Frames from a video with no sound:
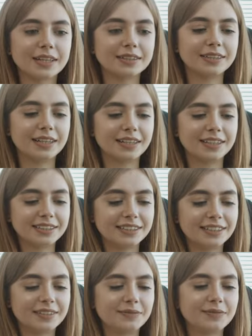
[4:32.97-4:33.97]
market.
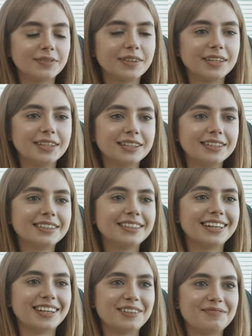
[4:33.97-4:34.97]
Germany is known as the
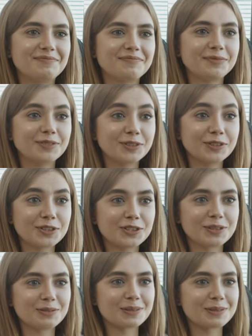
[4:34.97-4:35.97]
economic engine of the
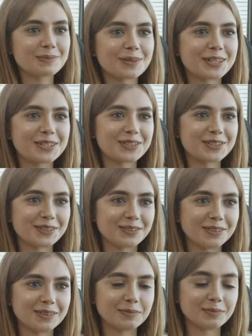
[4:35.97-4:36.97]
European Union.
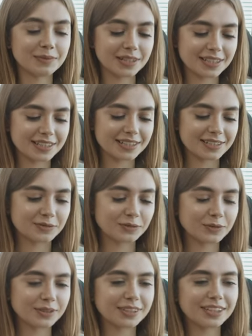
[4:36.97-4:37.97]
In fact, it is one
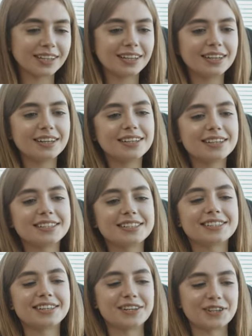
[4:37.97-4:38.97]
of the top five
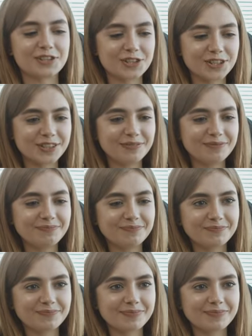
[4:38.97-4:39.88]
economies in the world. The